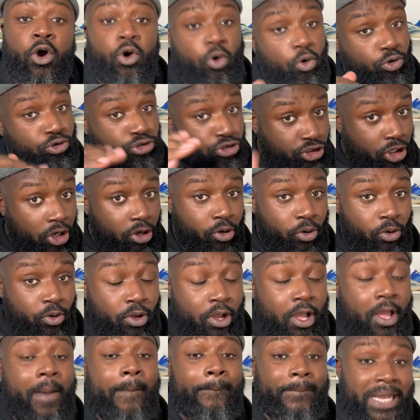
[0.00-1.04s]

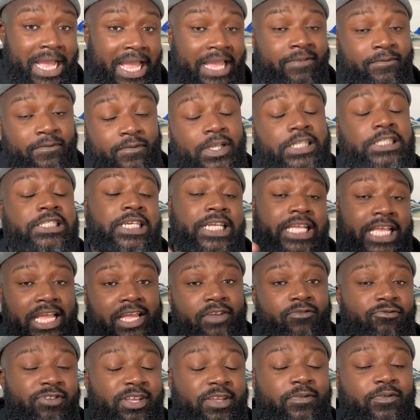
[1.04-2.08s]
Although buying things and getting
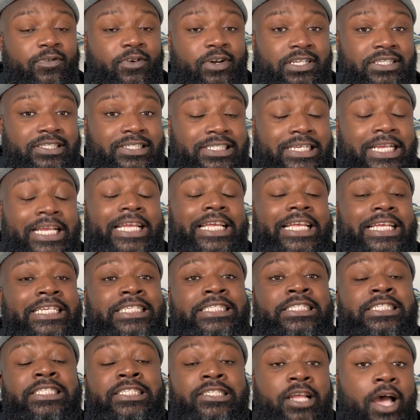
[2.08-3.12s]
refunds
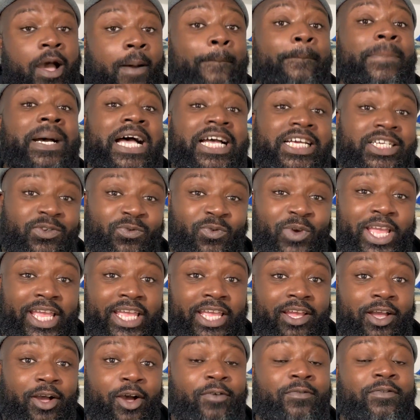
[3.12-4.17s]
isn't a bad
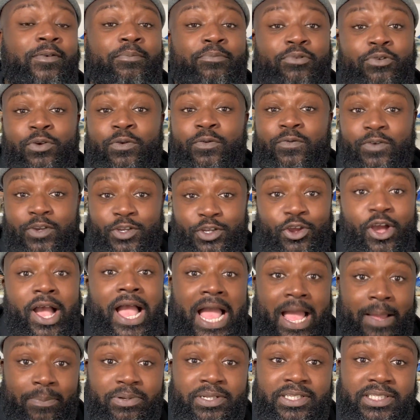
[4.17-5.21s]
way of improving your
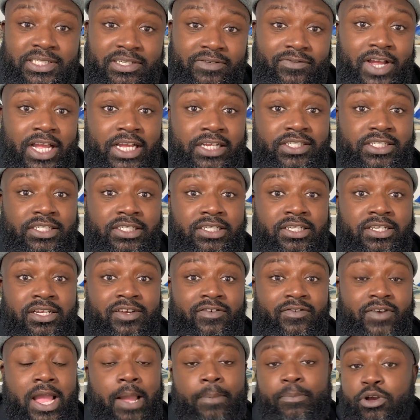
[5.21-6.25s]
app interaction,
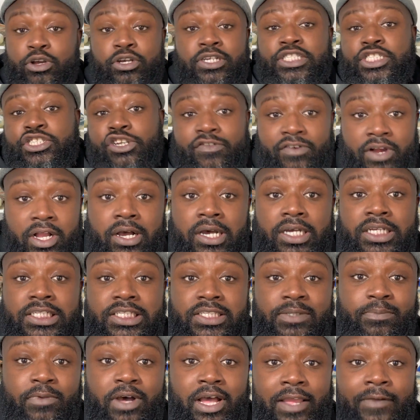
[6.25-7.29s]
right? Because you're a
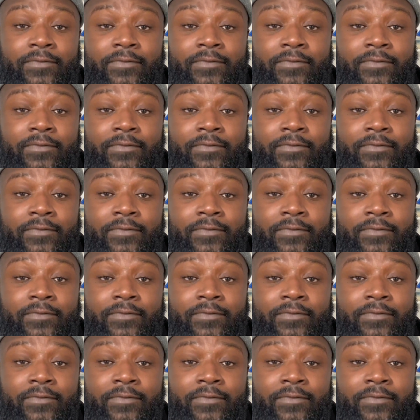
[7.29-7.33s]
customer.